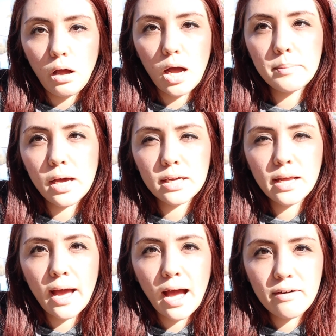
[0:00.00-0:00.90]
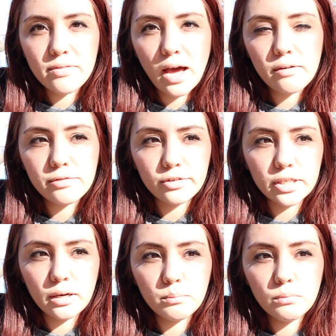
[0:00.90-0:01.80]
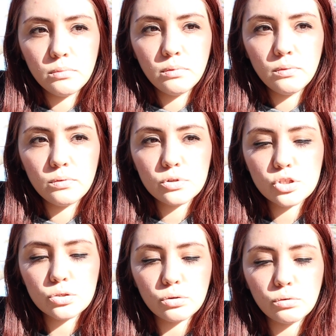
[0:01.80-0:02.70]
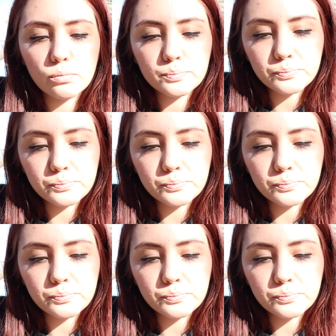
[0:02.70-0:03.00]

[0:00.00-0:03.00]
I'm not gonna have that freedom to